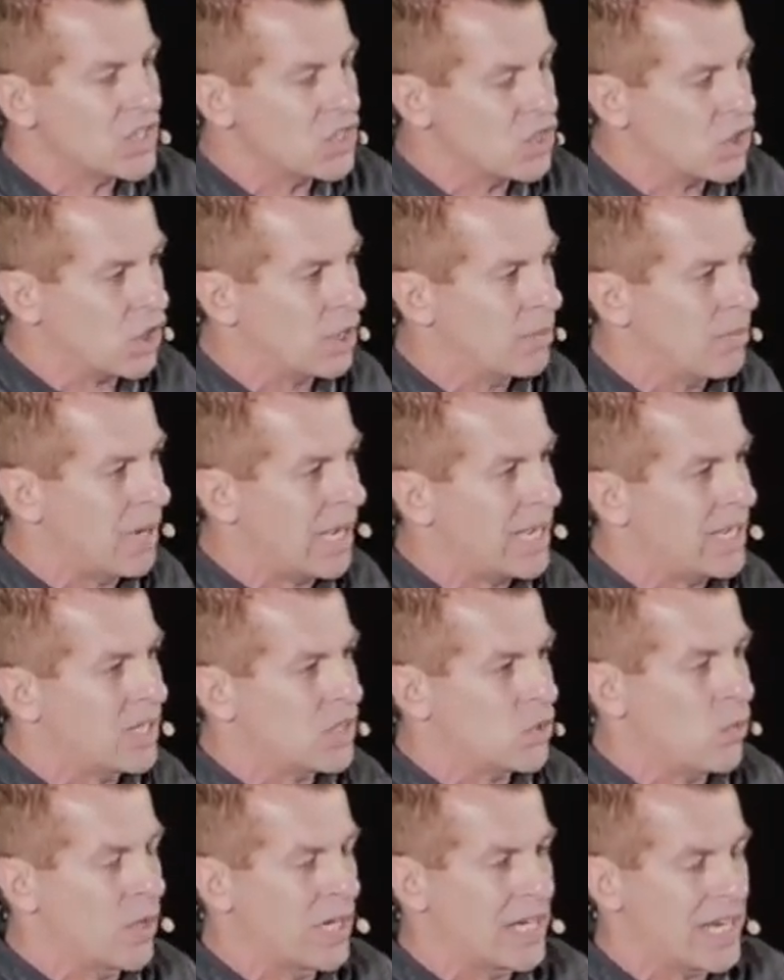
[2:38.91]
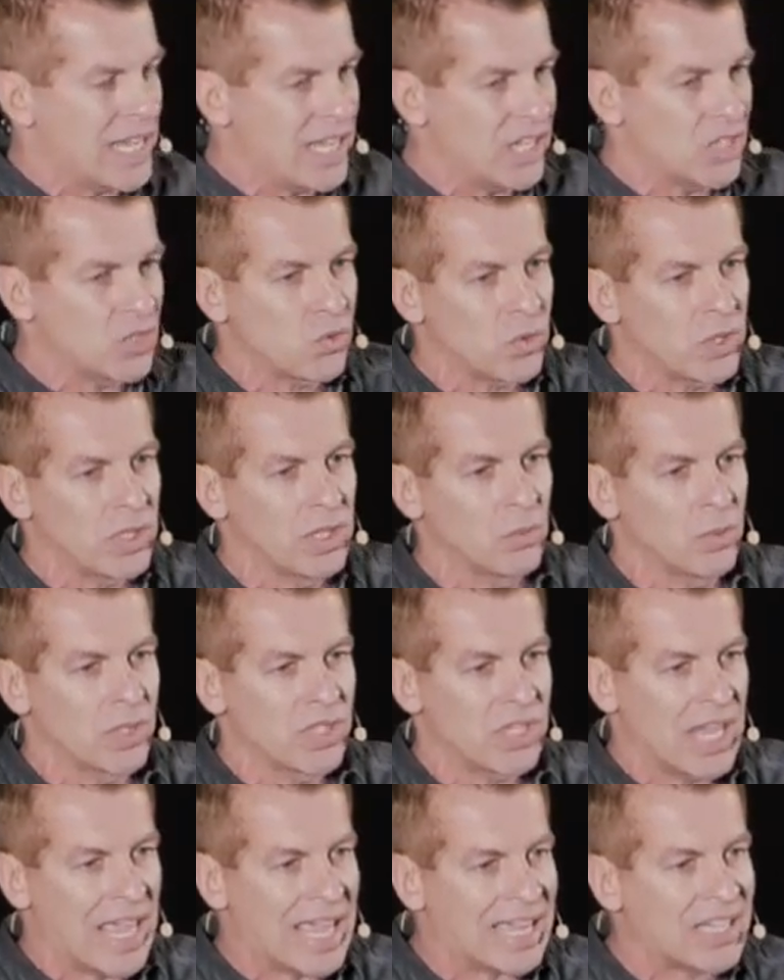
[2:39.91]
in Jeremiah is when Israel
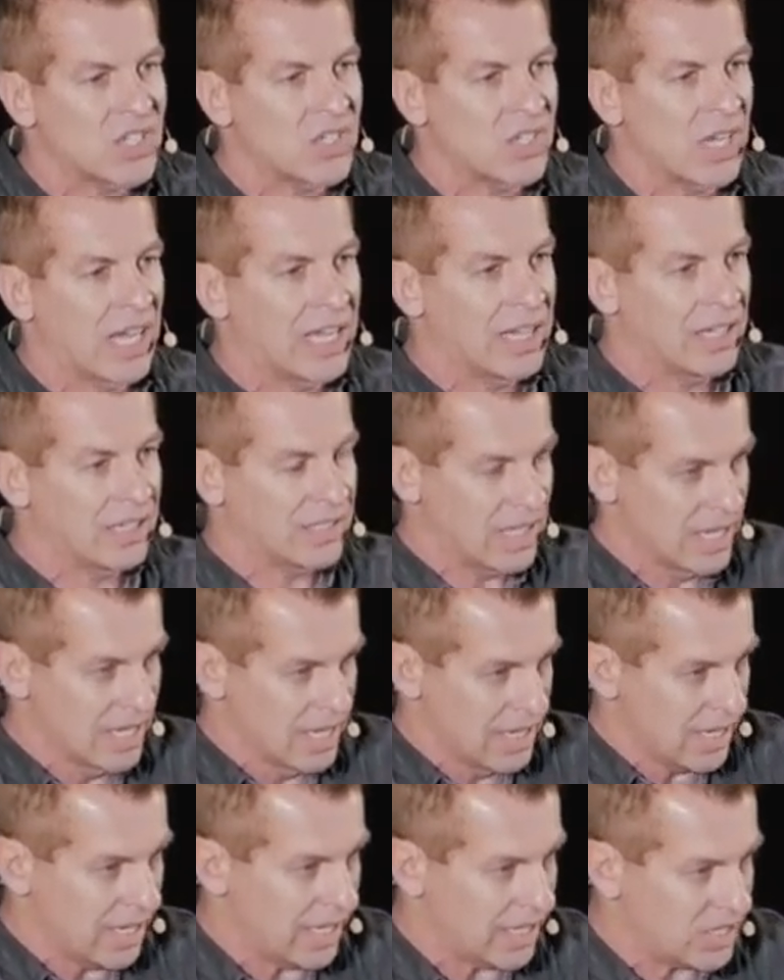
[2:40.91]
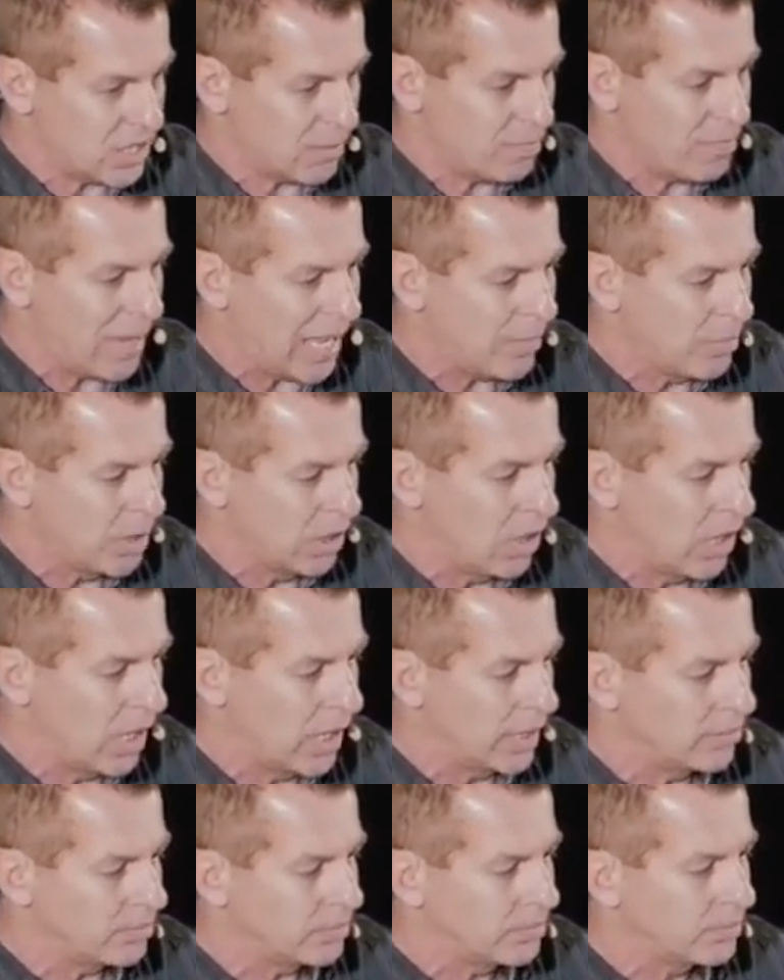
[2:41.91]
was exiled uh, to
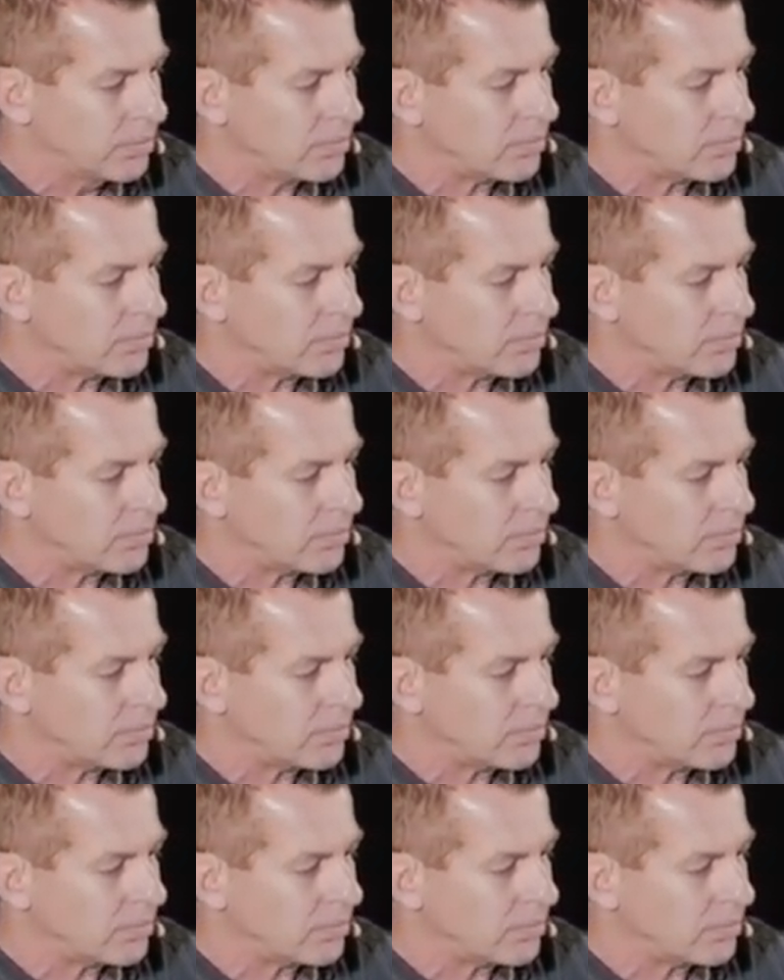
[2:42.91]
Babylon.